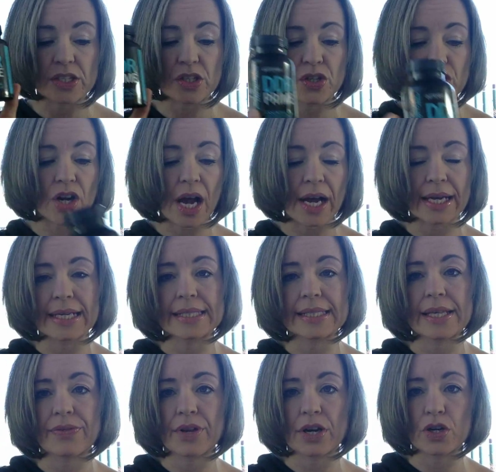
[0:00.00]
you're not going
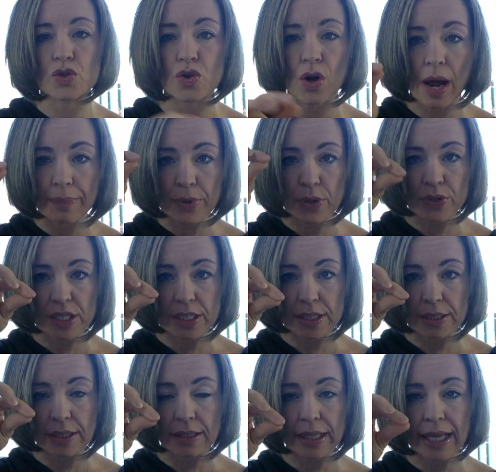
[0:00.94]
to sit there and drop those
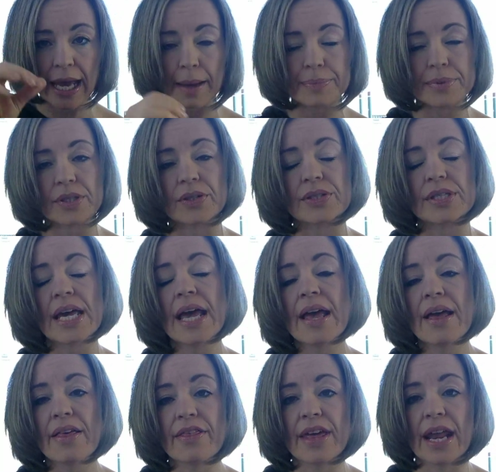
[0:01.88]
into little capsules,
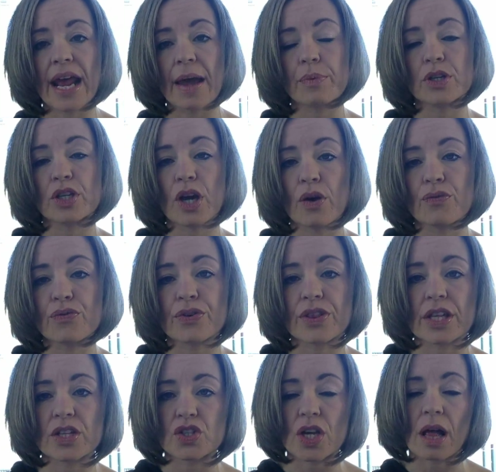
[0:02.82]
then I would go for
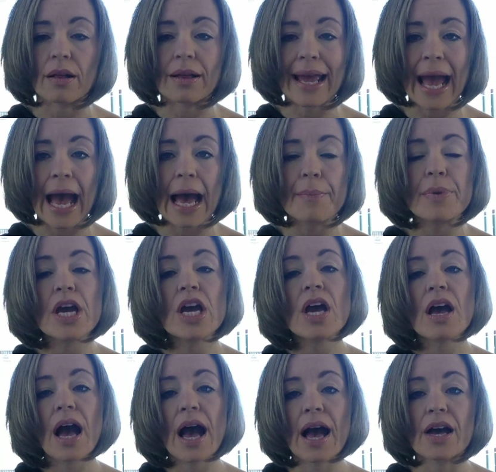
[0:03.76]
the gel cap.
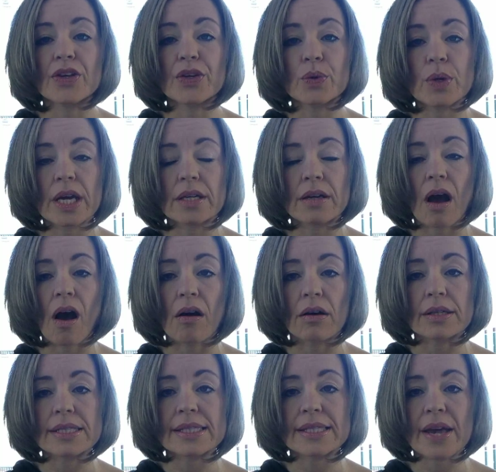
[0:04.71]
You can
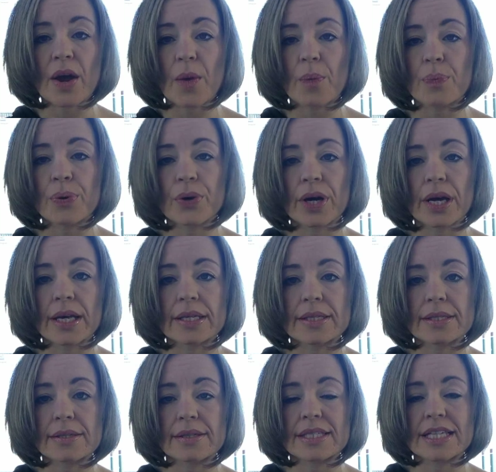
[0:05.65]
also put
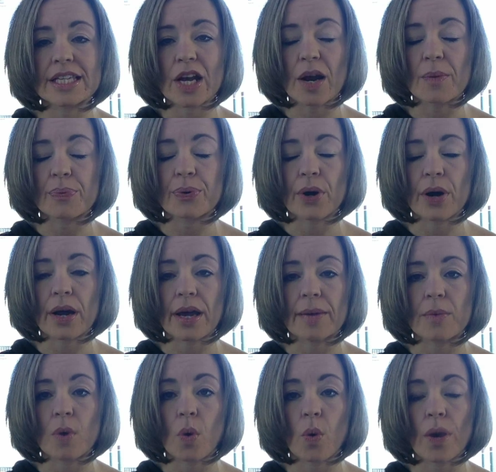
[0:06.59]
DDR
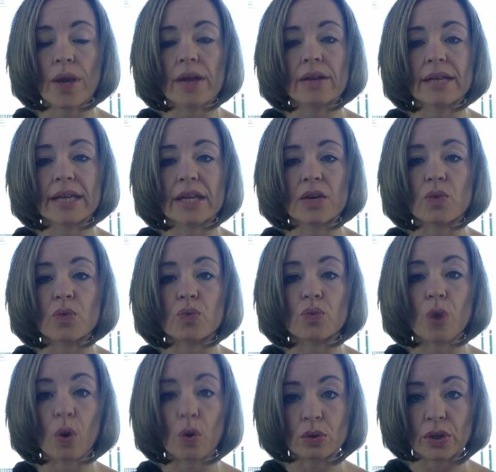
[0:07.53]
Prime oil in a
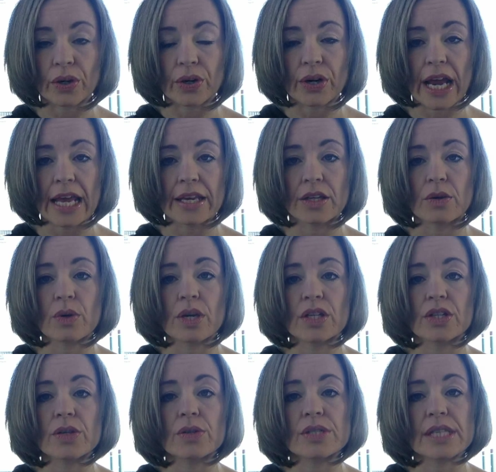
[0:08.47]
roller, and you
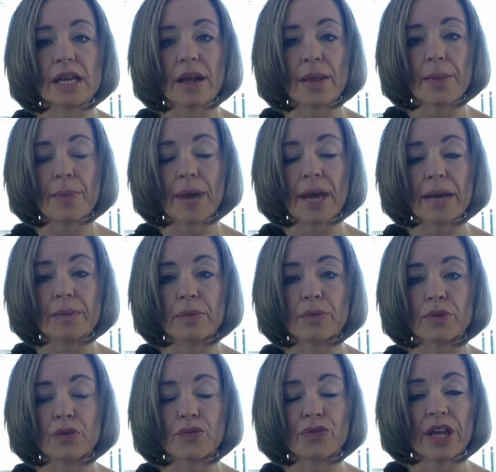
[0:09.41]
can use that on the bottom
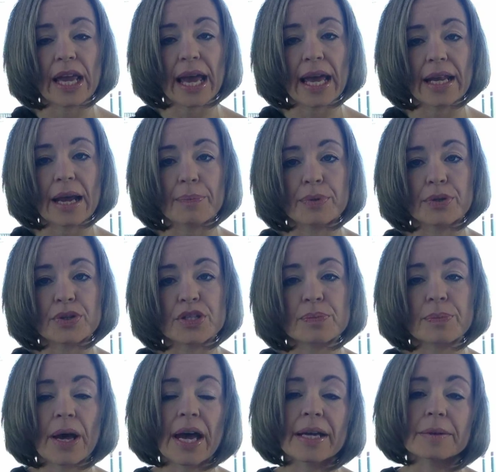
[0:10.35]
of your feet and up your
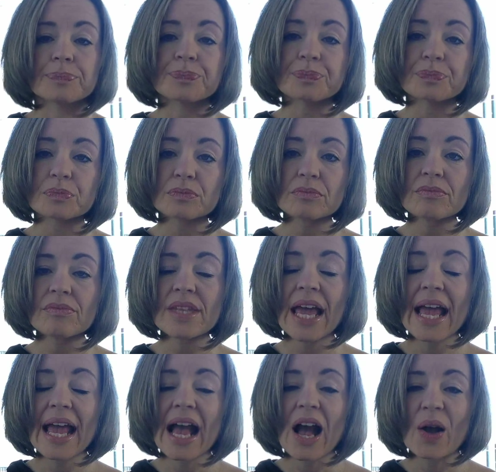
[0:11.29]
spine.
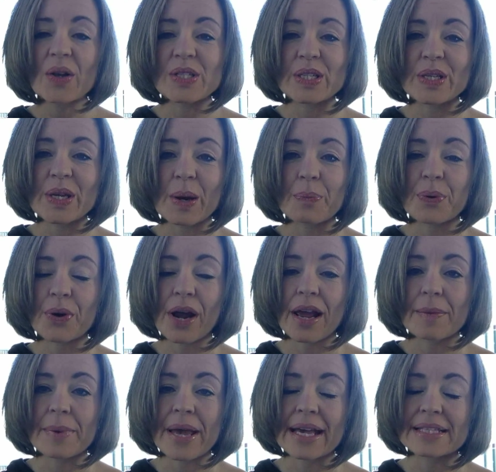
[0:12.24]
DDR
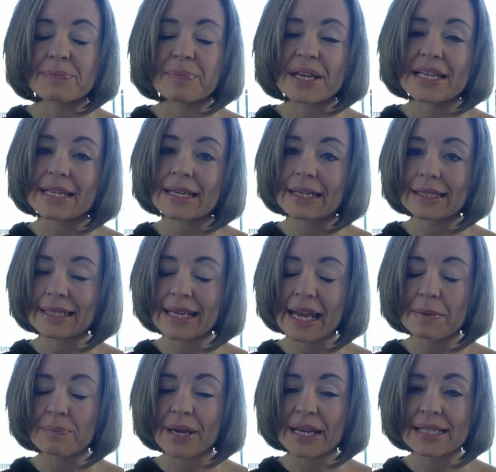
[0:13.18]
Prime has been
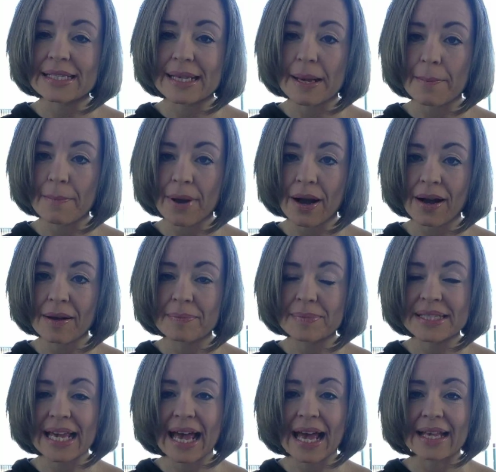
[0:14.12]
nicknamed by some
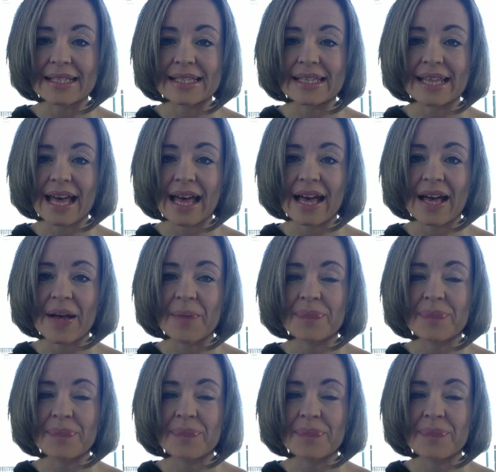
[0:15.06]
moms as the